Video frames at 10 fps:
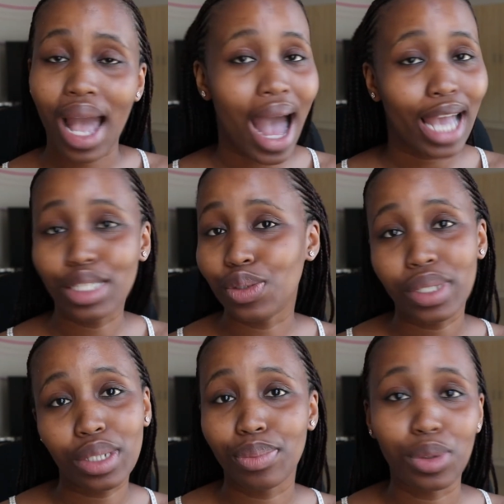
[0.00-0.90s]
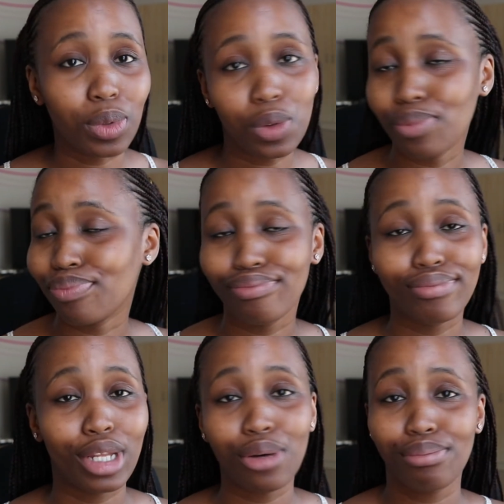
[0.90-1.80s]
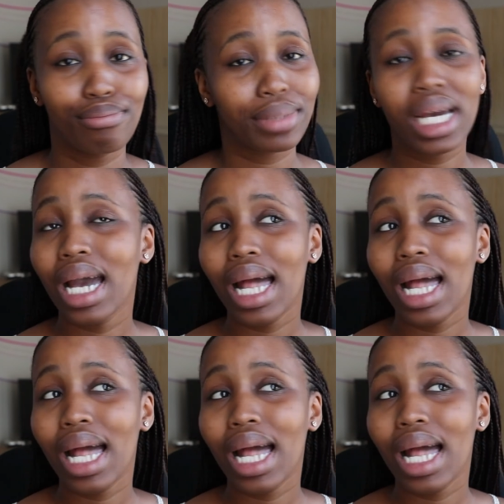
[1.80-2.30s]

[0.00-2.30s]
I ain't doing a boo-boo. Nope.